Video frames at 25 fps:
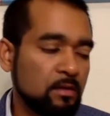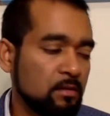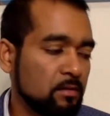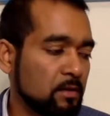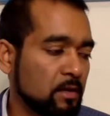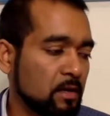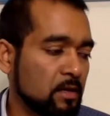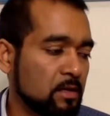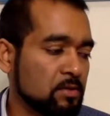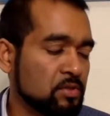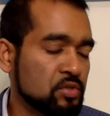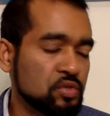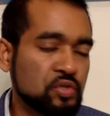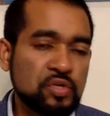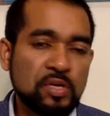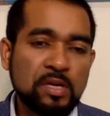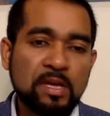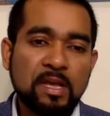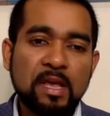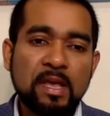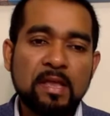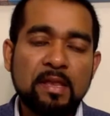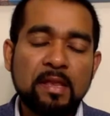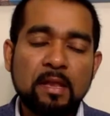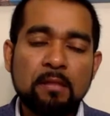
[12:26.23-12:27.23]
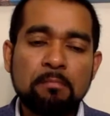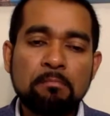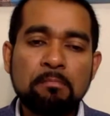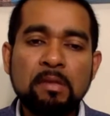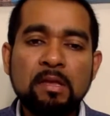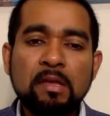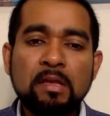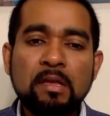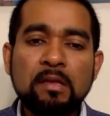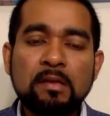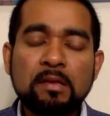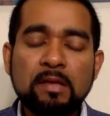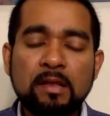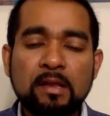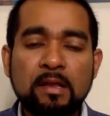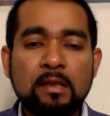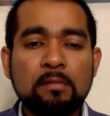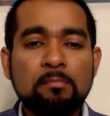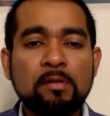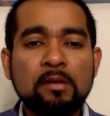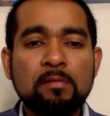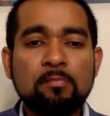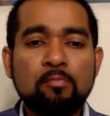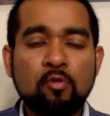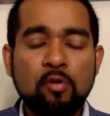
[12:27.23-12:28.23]
the chicken and meat and
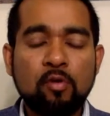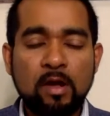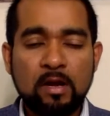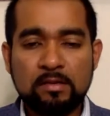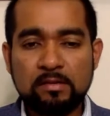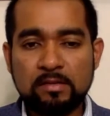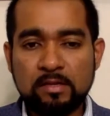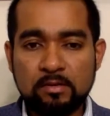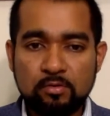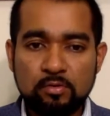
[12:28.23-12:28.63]
animal product